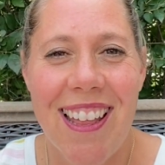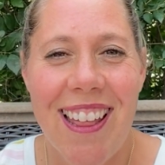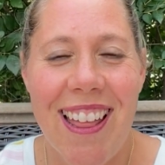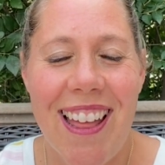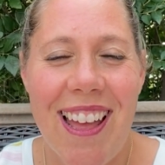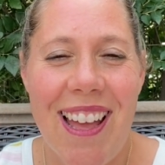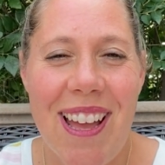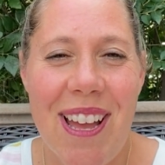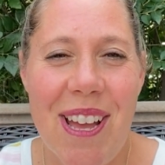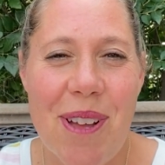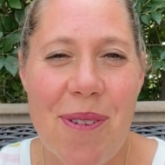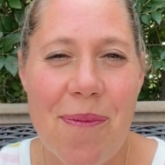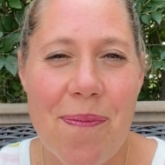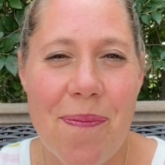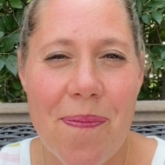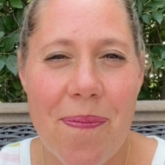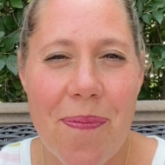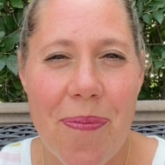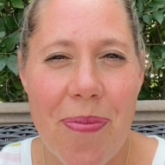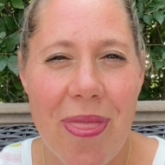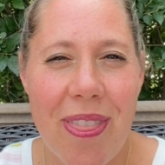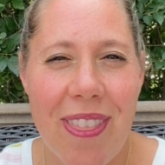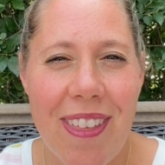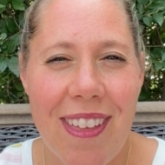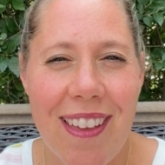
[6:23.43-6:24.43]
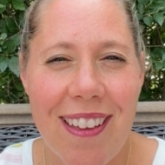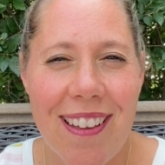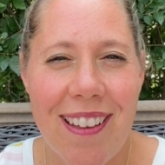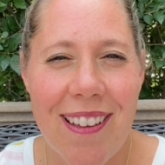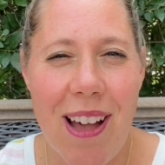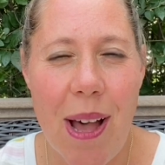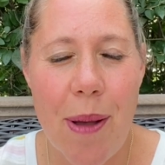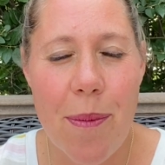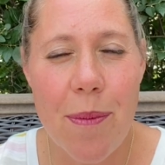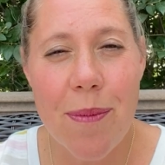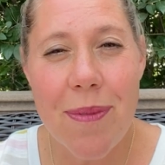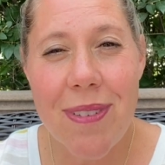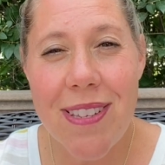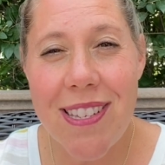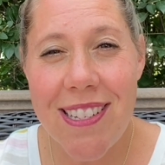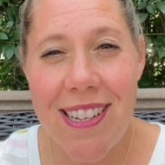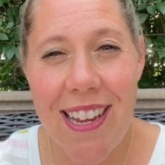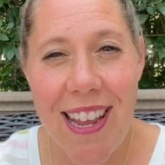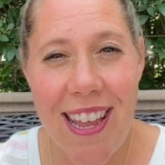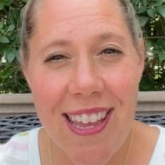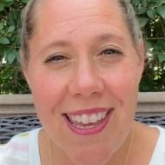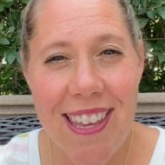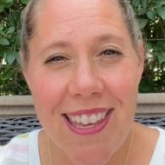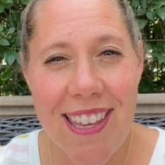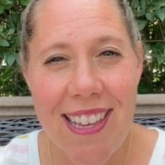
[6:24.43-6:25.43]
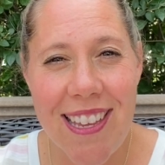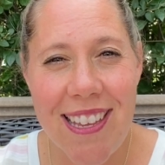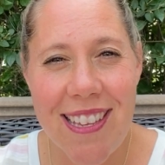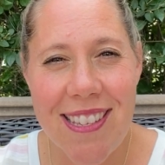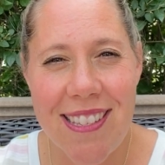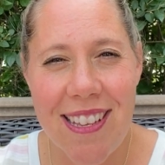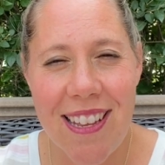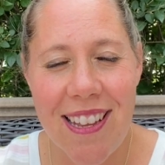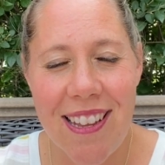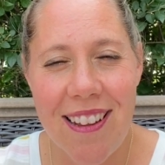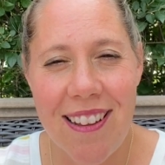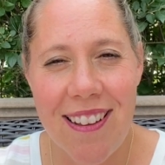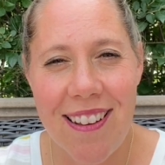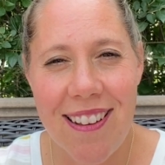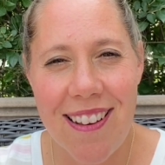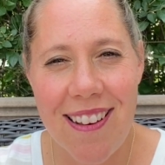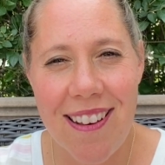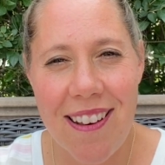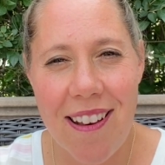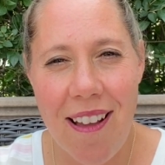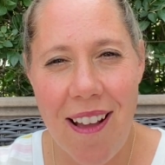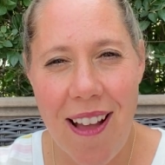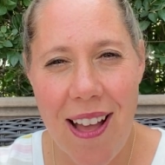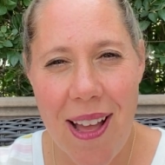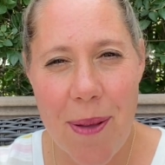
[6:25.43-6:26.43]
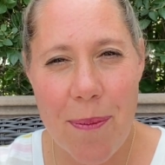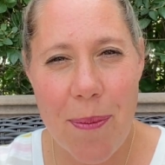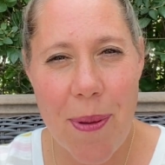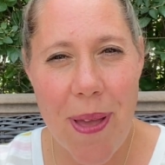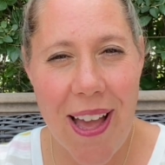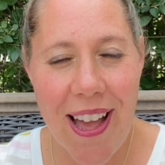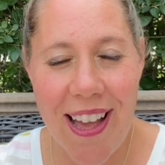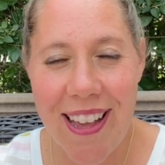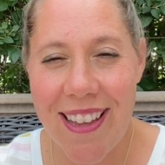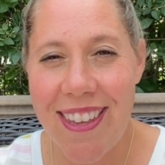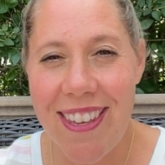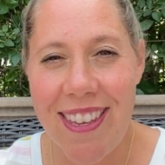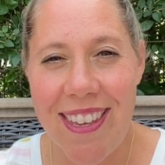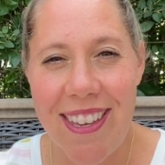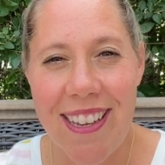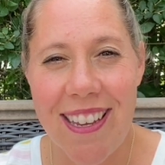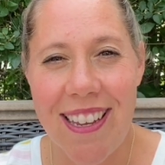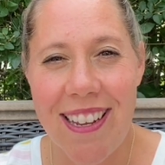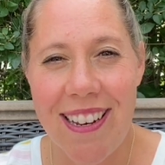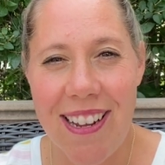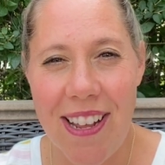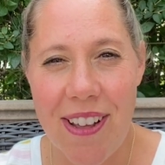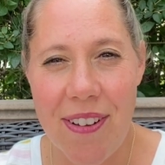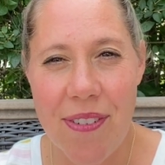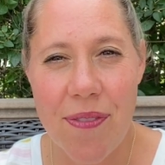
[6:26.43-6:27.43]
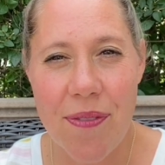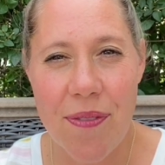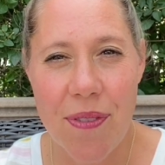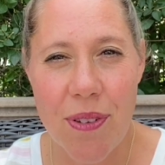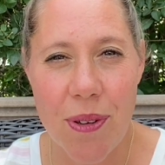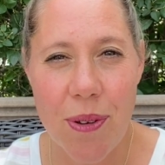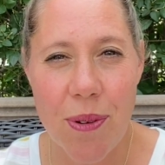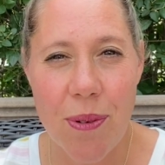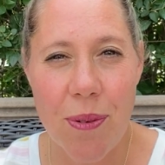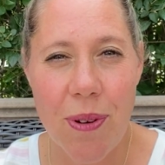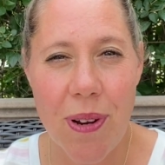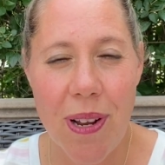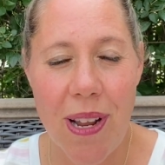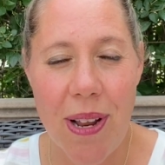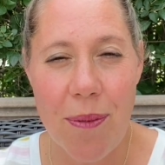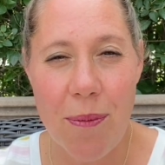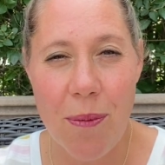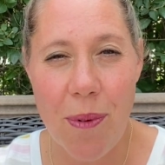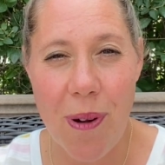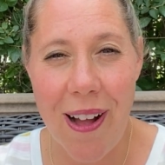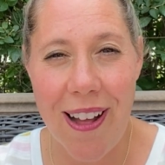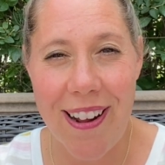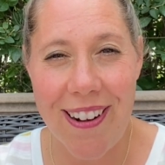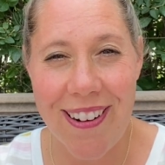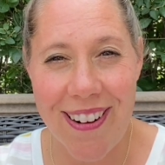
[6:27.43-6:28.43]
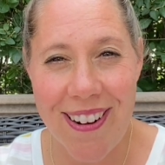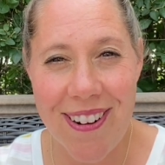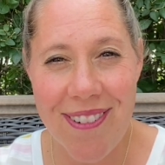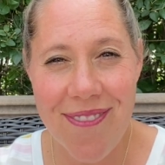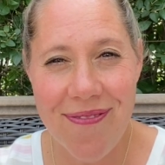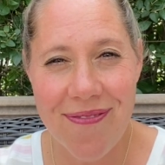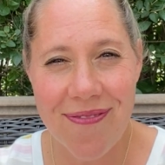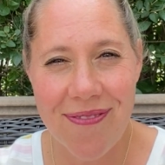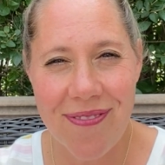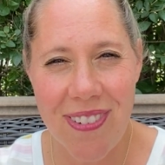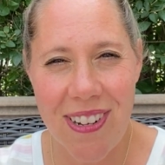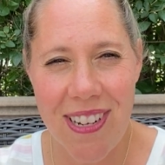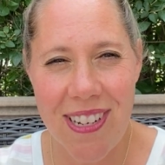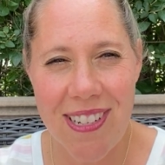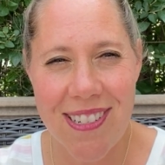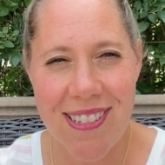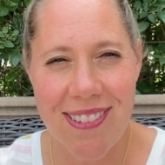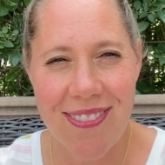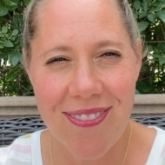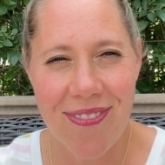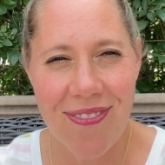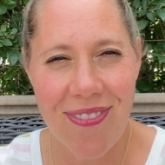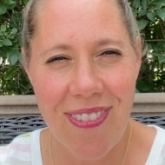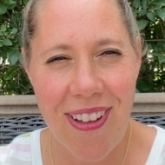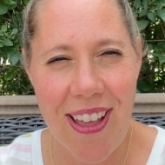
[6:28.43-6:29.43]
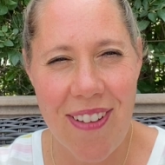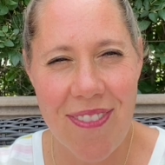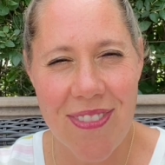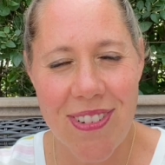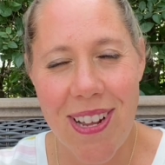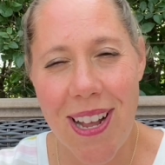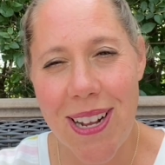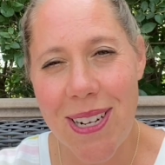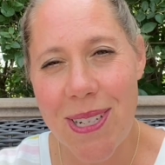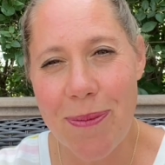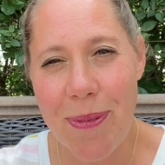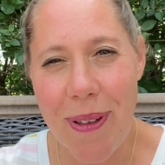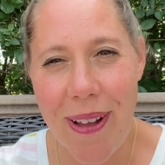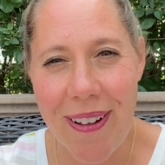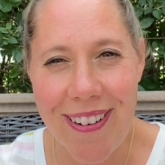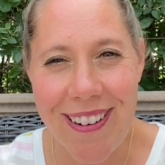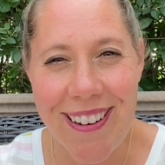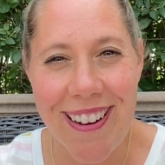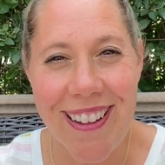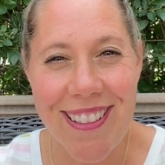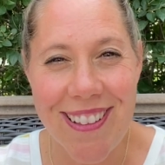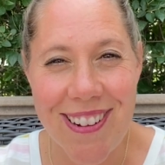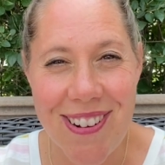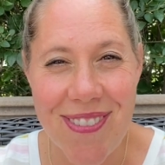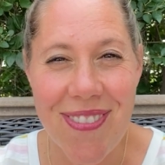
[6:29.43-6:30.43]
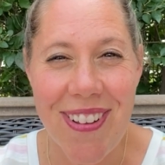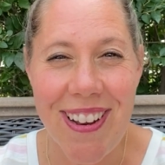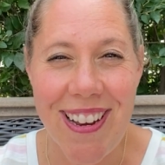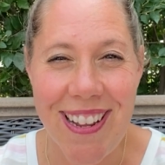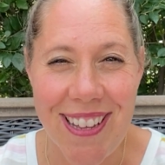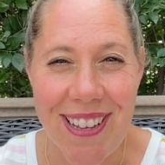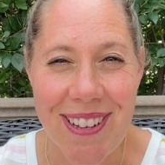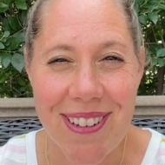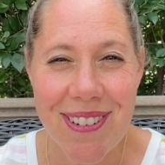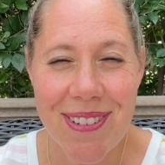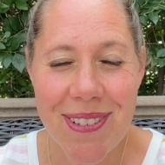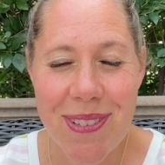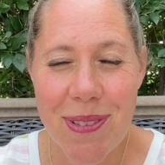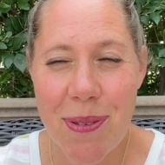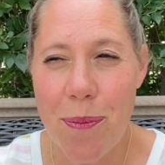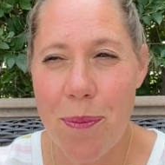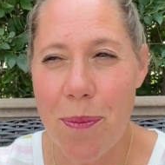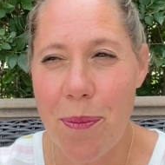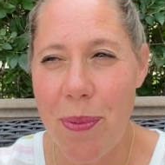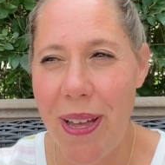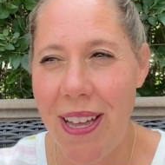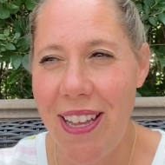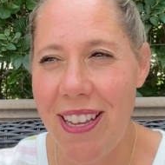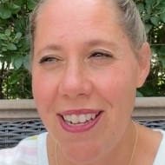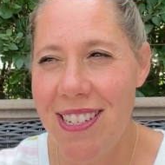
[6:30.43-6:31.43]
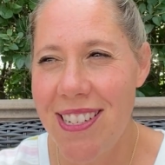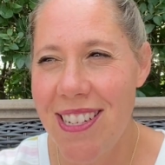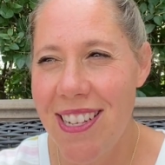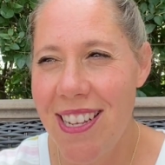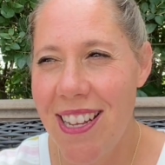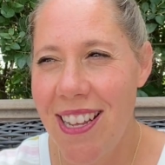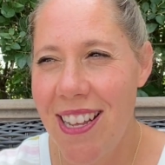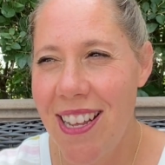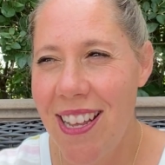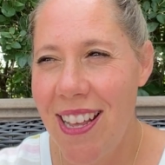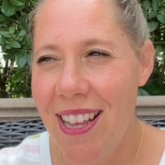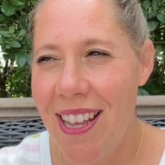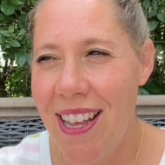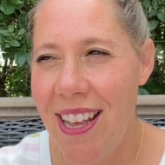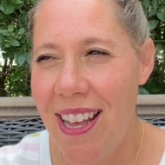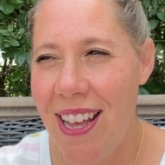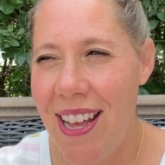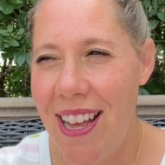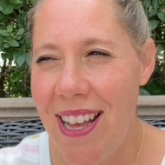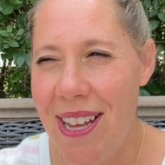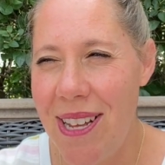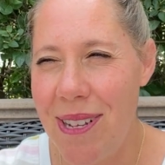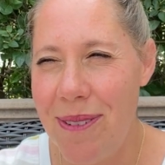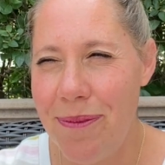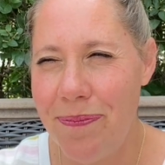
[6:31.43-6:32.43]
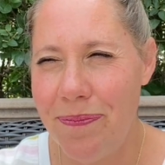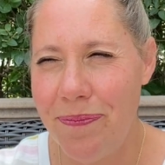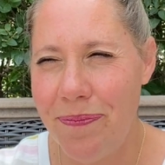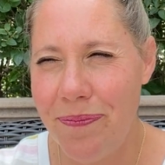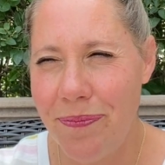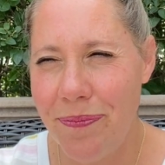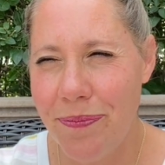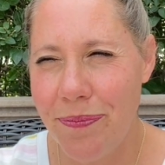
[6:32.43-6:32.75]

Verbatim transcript: Um, a common mistake is not packing enough food and water, which I've talked about in other videos, but um,